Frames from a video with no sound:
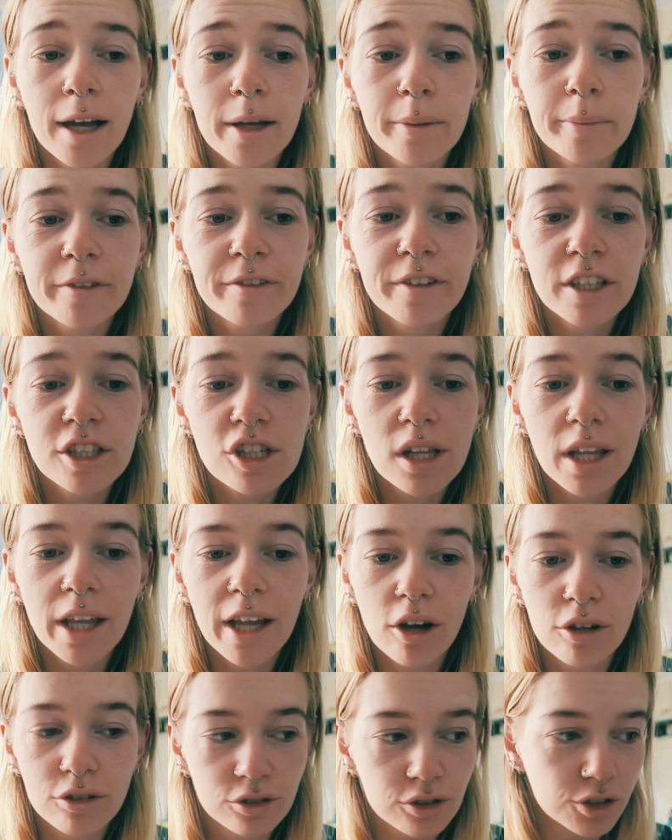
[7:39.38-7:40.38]
I am
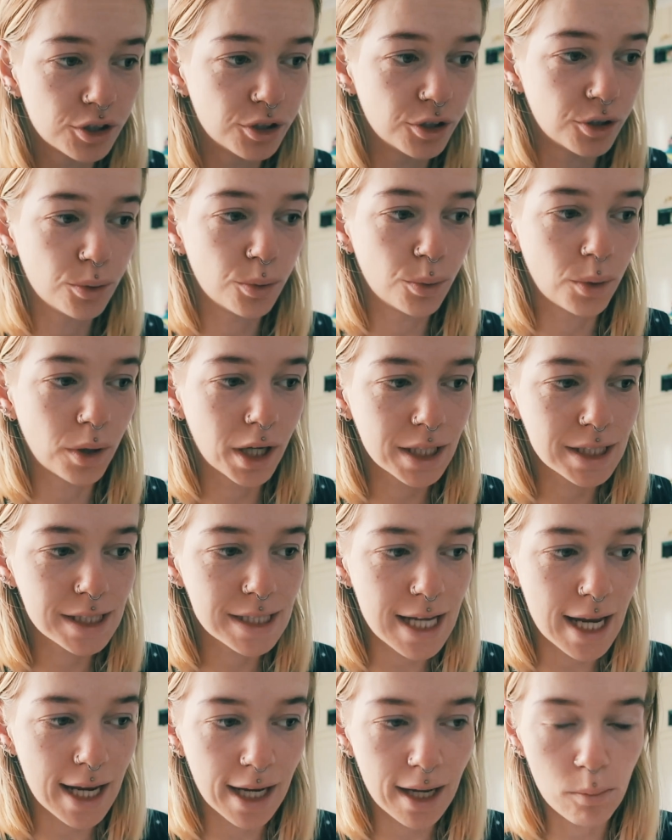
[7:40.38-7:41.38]
officially on to
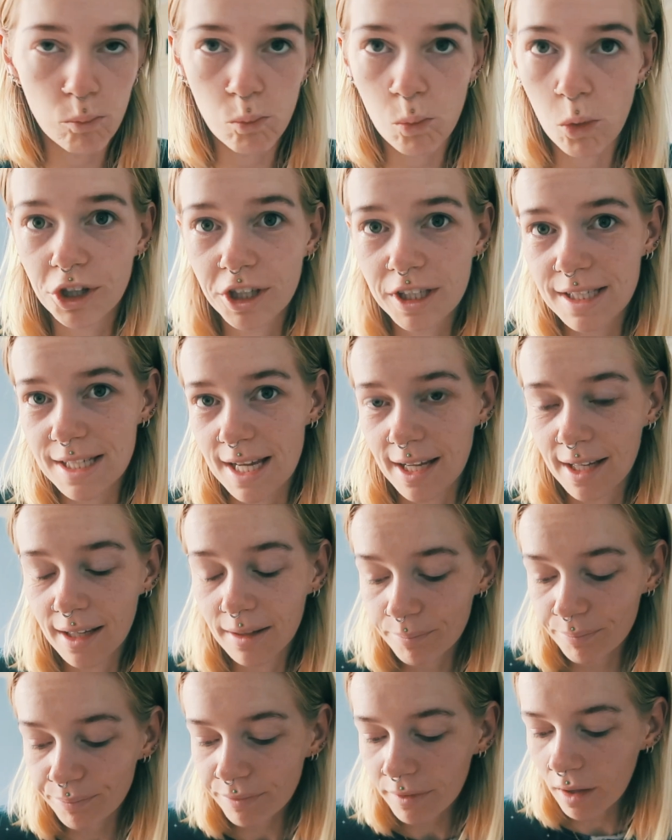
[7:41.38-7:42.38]
taking one a day
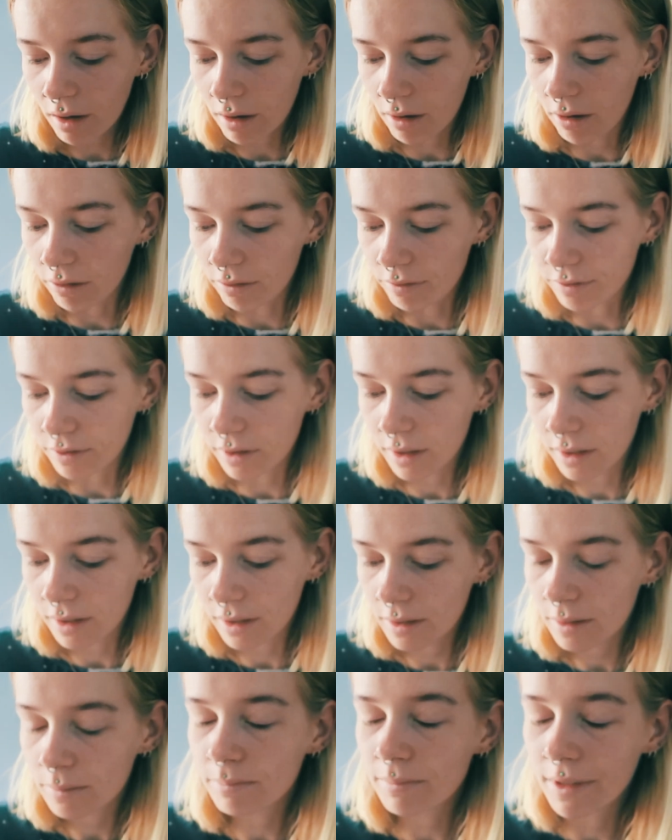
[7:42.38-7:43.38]
of
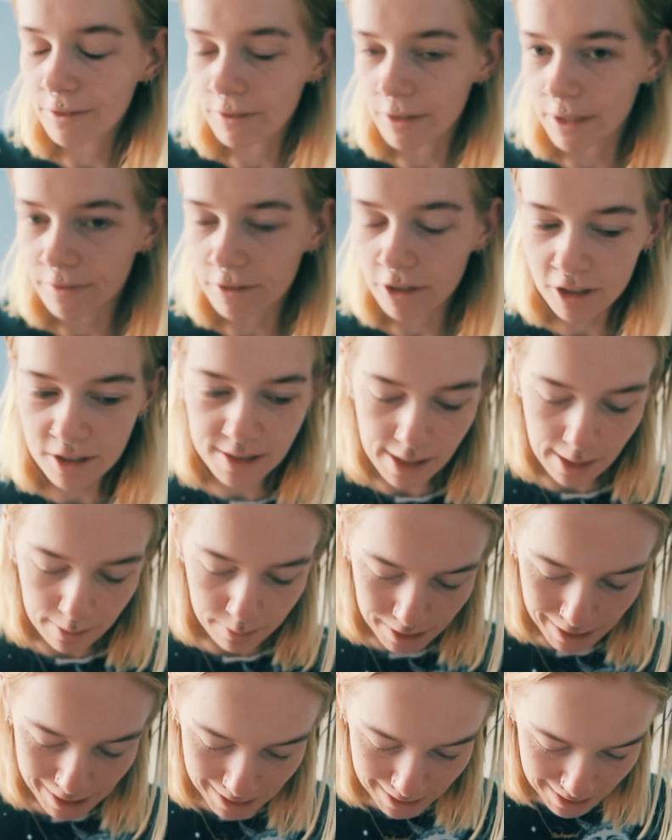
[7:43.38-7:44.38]
my reflux
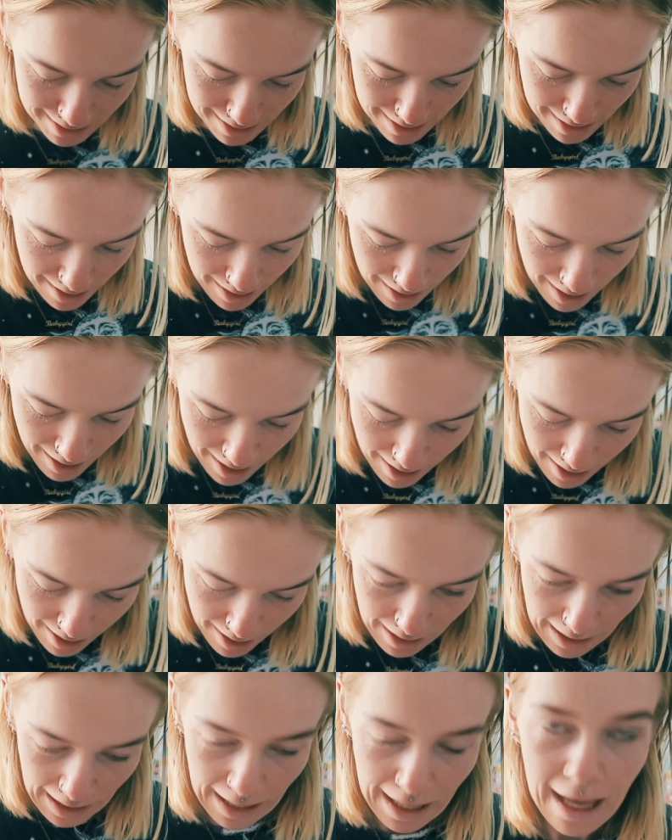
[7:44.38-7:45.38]
tablets.
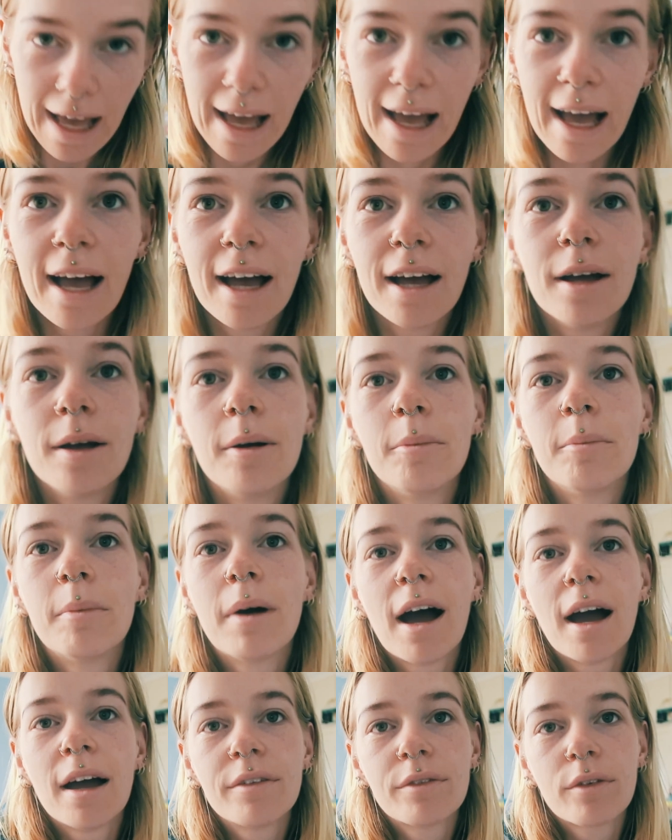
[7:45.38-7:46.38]
Um,
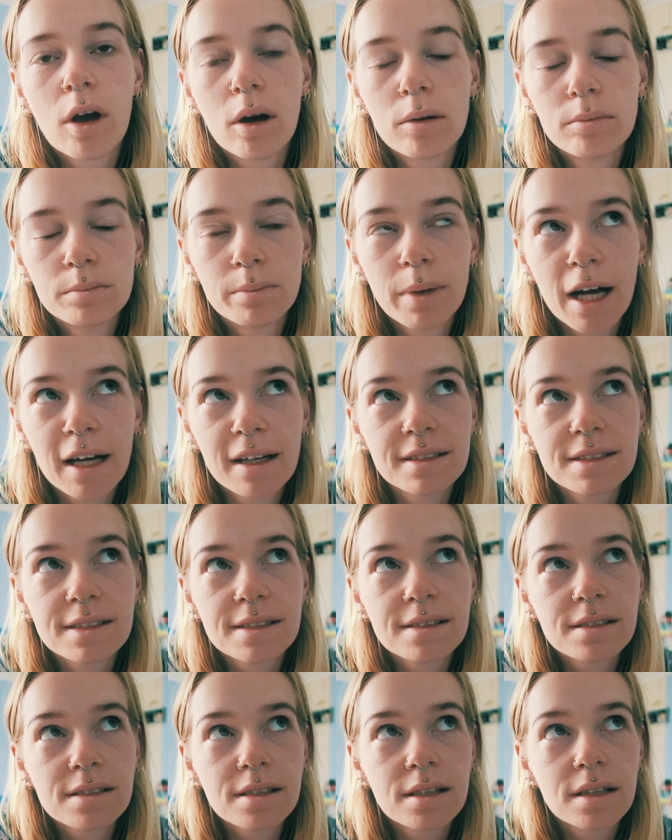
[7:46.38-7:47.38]
I've gone
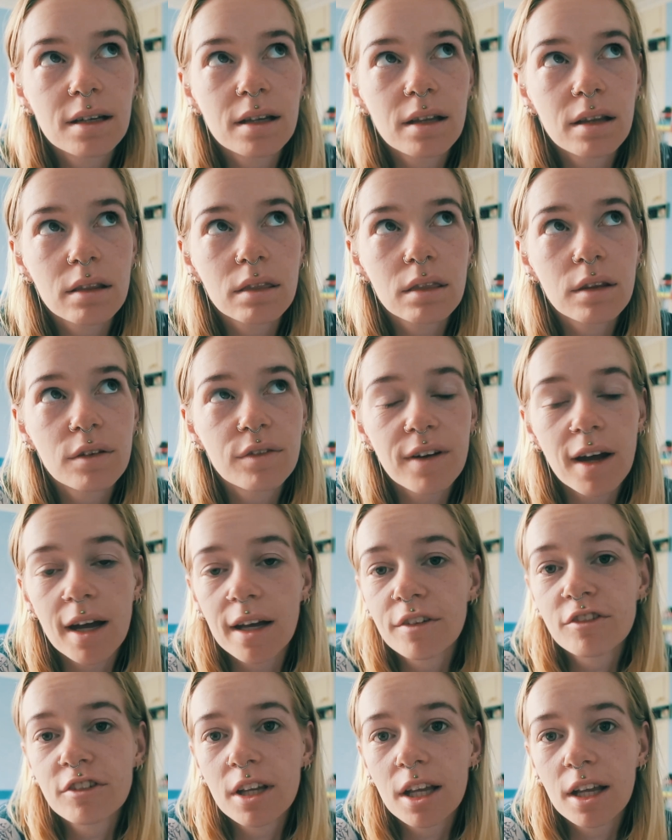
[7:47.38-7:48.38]
past the
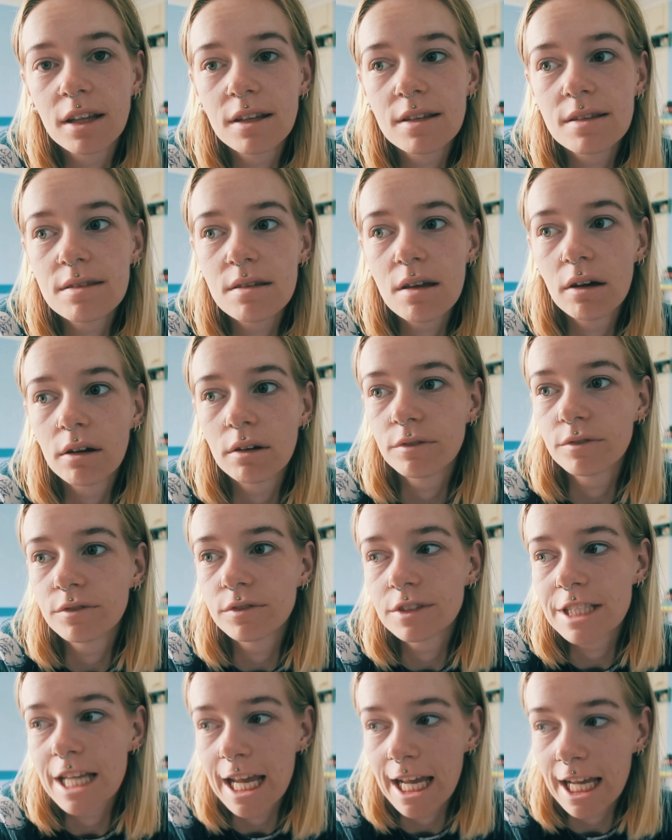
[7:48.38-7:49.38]
five days of
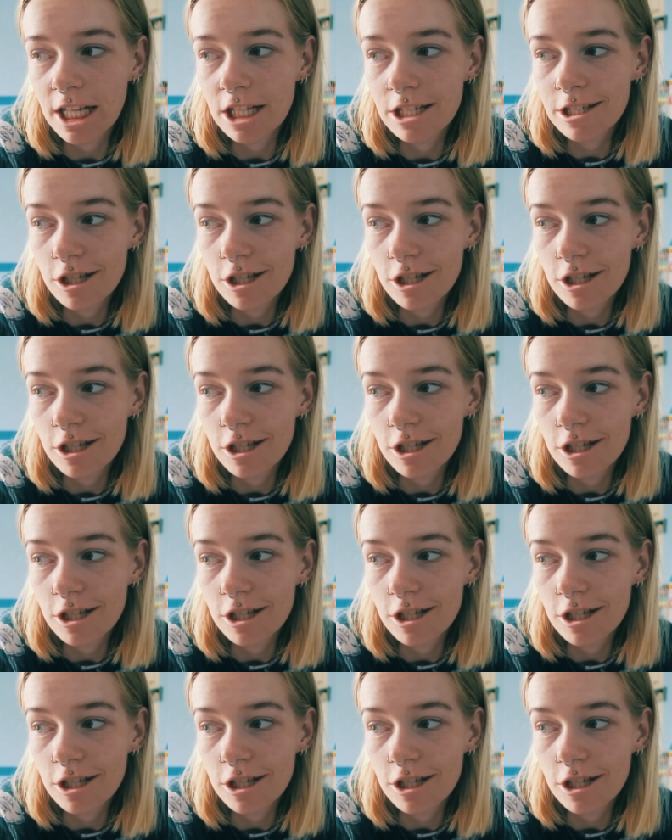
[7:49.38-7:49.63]
taking